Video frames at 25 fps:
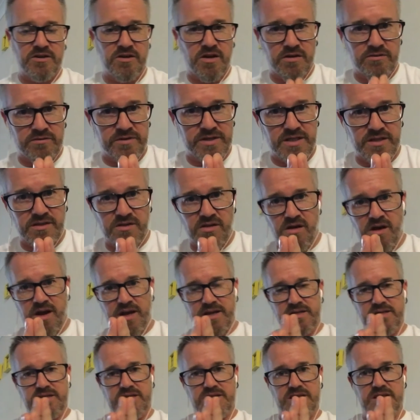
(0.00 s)
I
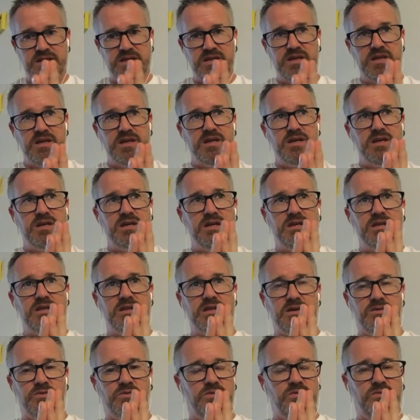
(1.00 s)
realized,
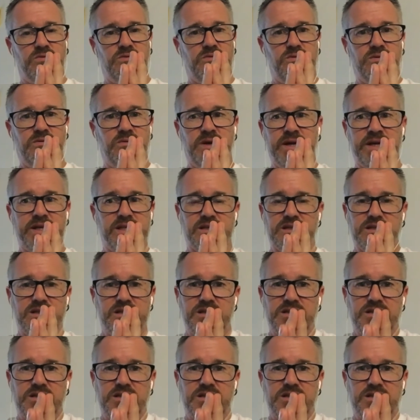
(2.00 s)
wait,